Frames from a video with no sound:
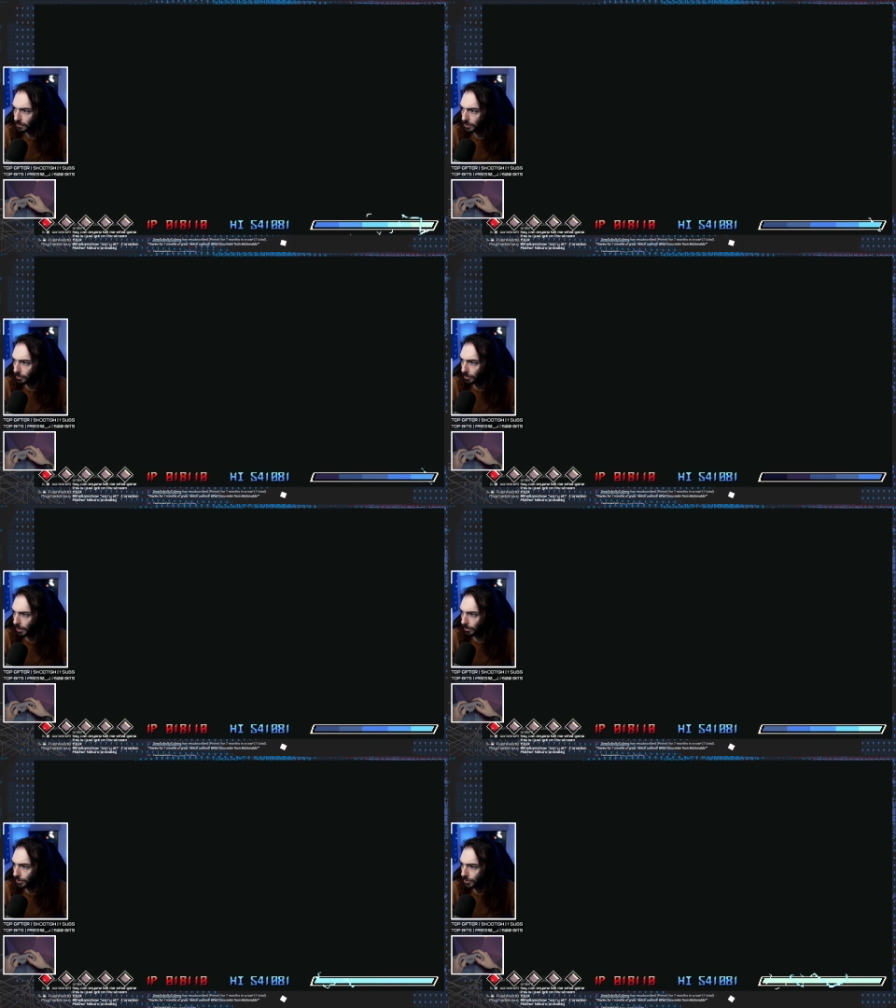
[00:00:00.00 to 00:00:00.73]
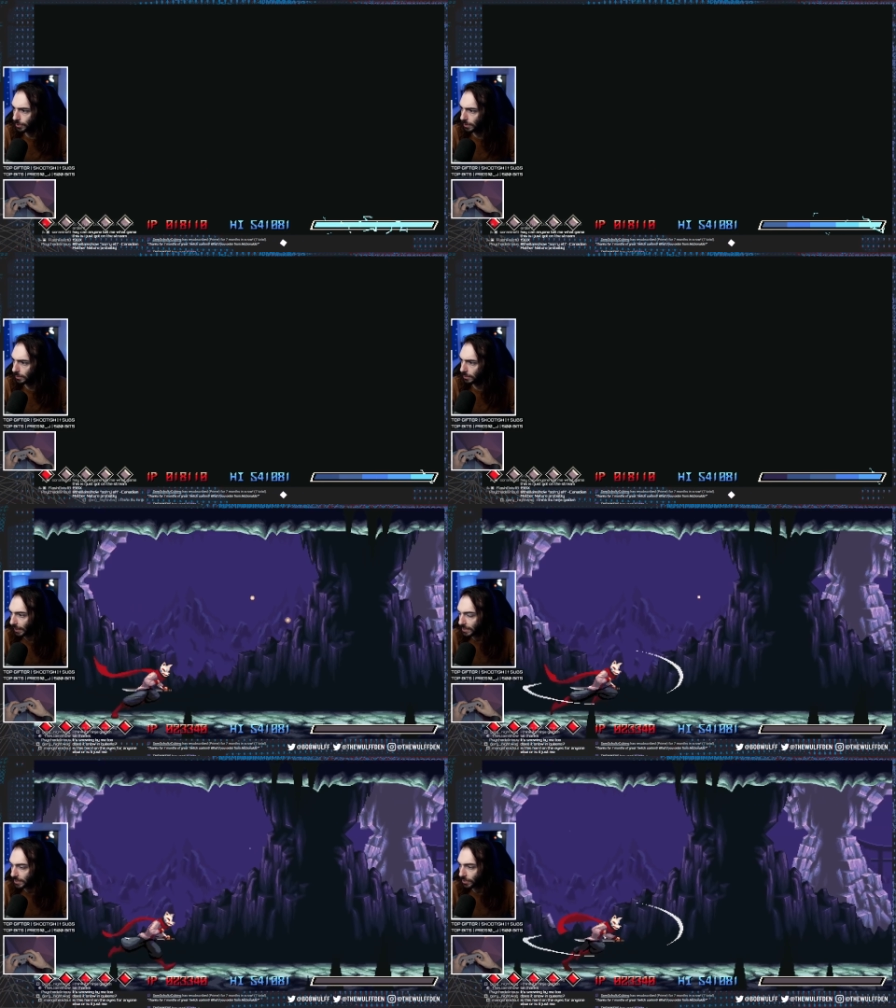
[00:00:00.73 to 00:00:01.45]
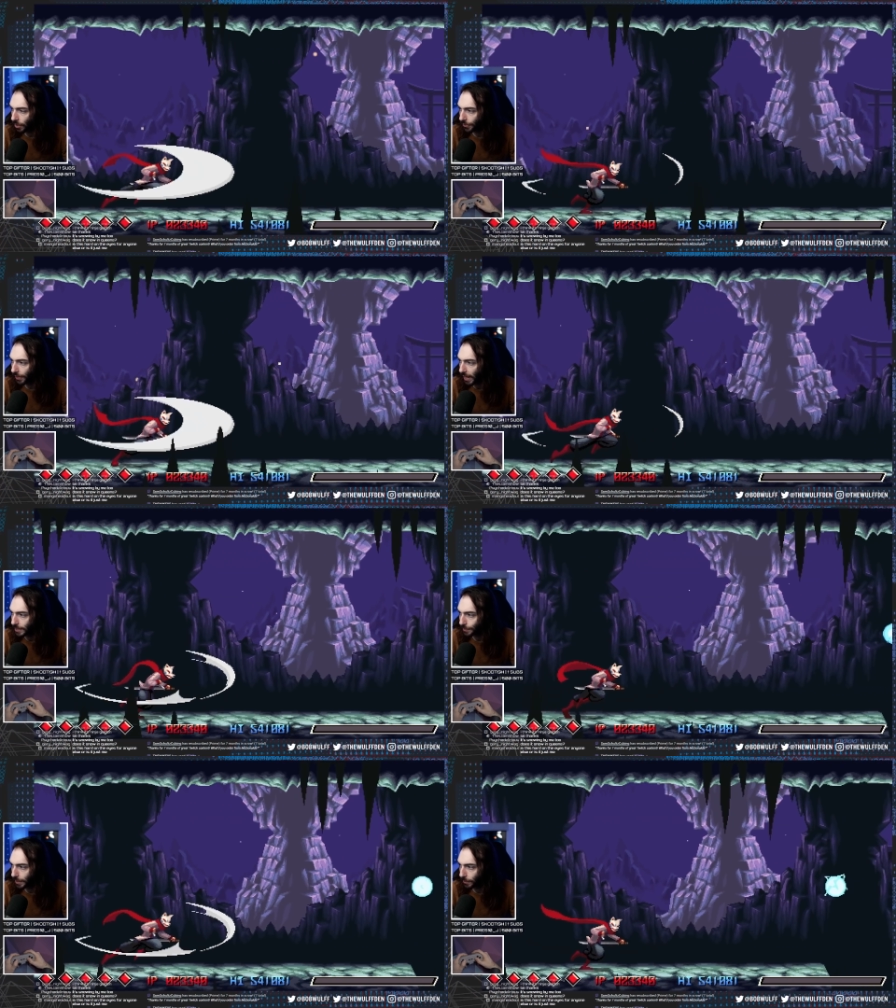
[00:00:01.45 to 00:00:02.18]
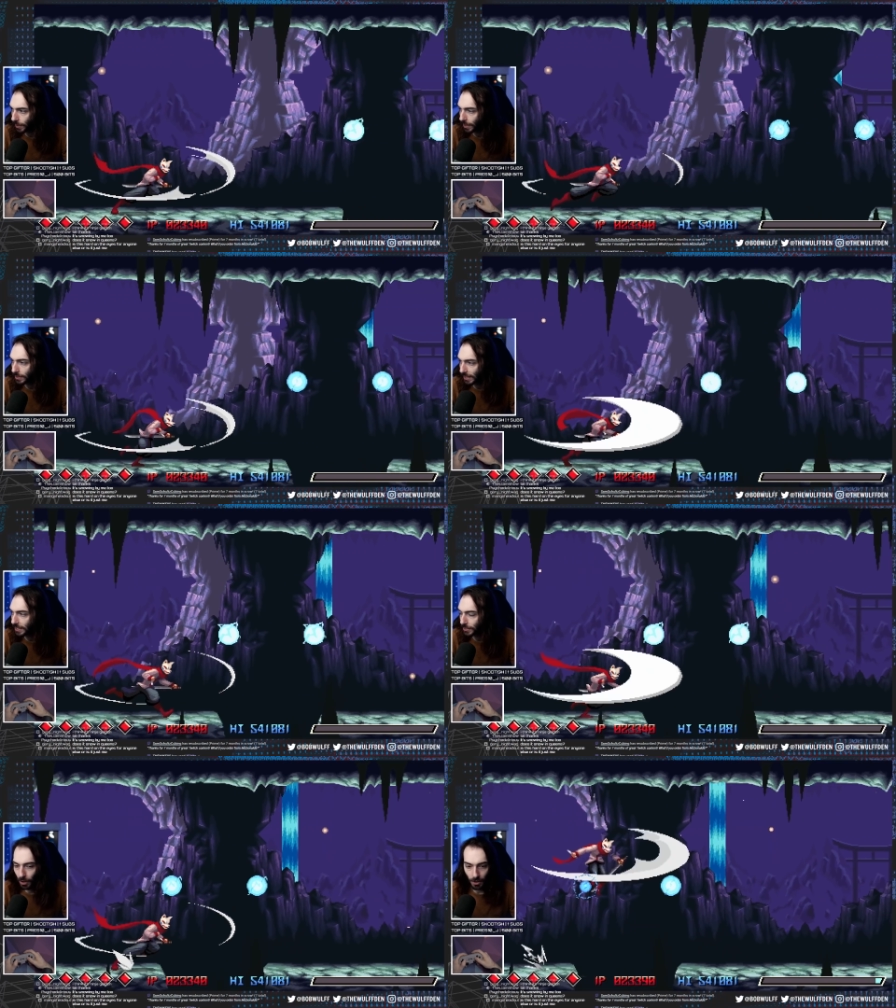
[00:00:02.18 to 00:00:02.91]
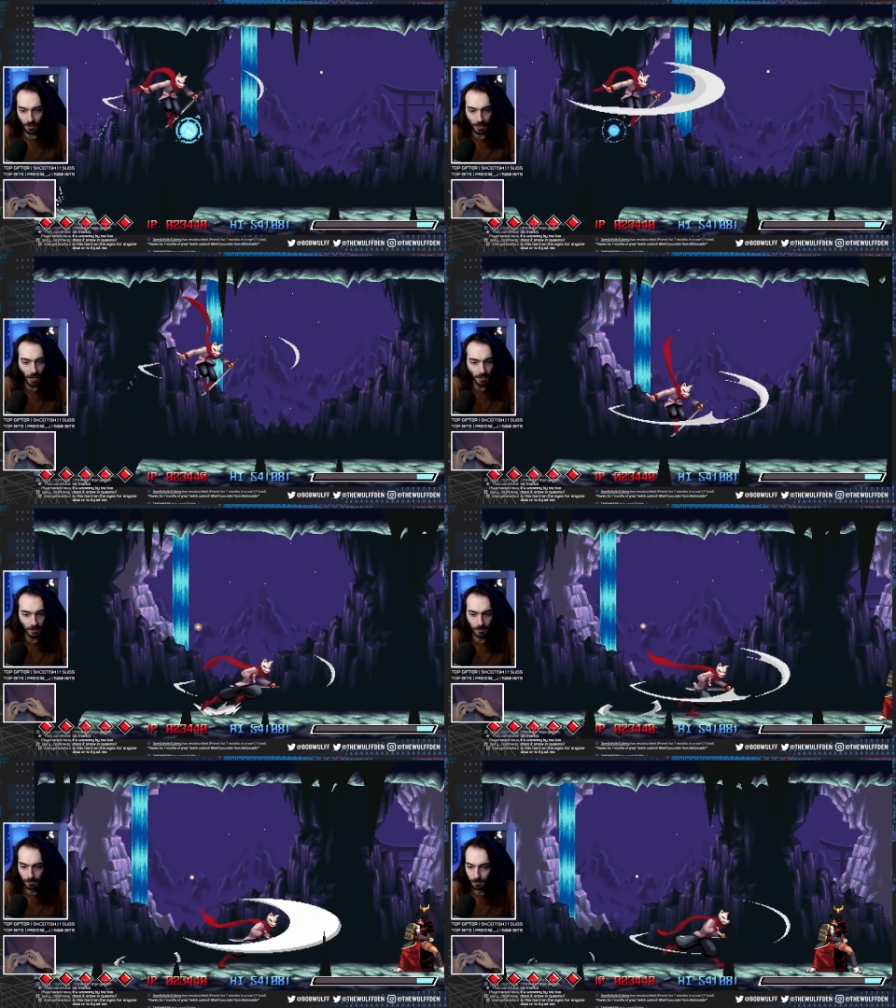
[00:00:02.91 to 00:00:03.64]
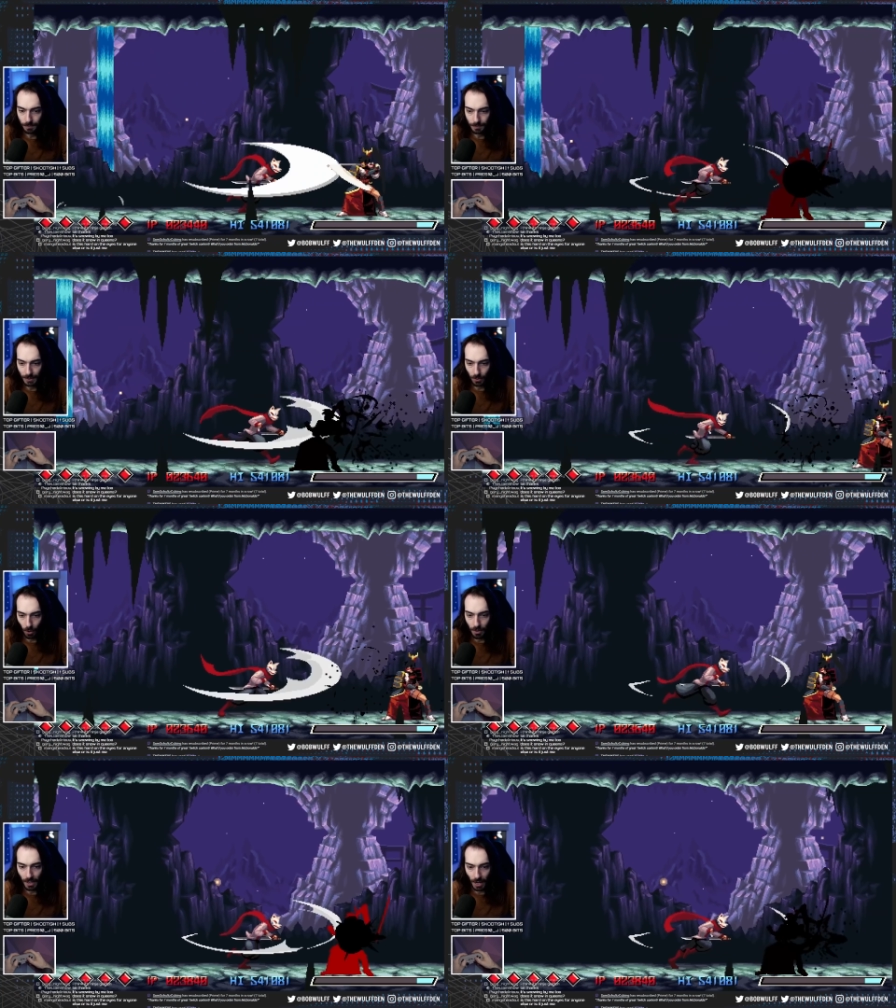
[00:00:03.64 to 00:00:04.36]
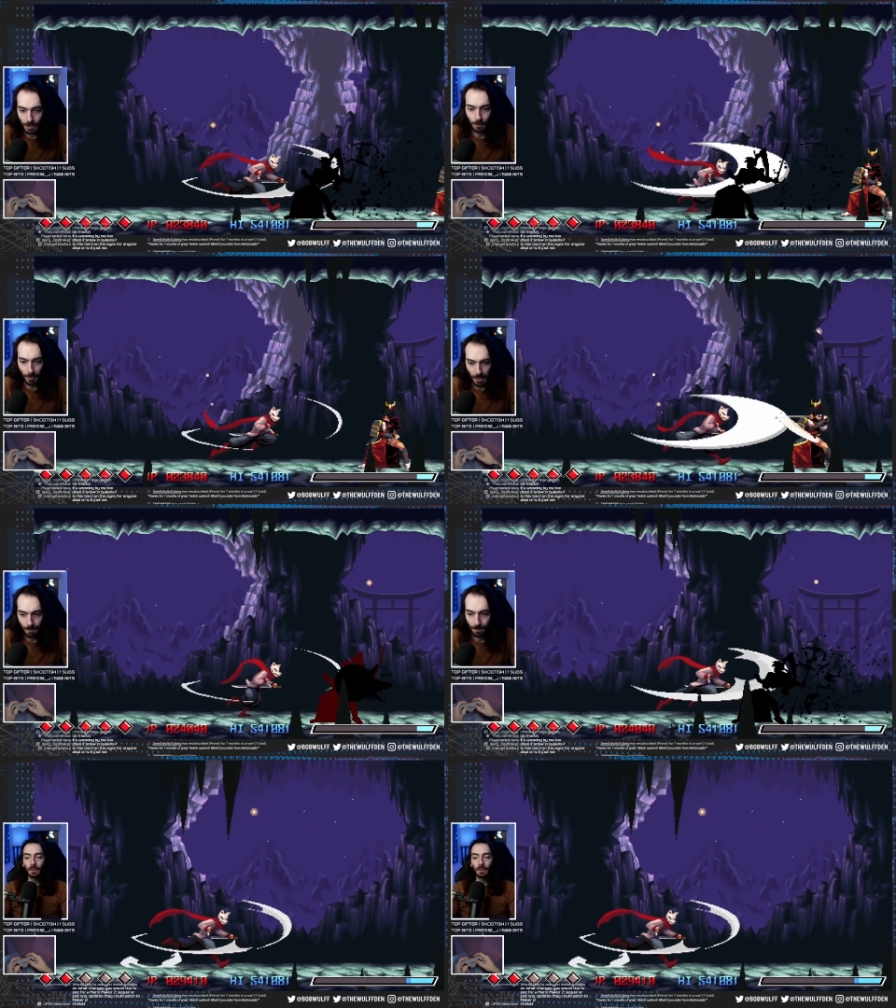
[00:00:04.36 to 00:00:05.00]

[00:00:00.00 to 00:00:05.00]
Some Ghibli shit. Is this hard on the eyes for anyone else? It is hard on the eyes. It's hard on the eyes for me.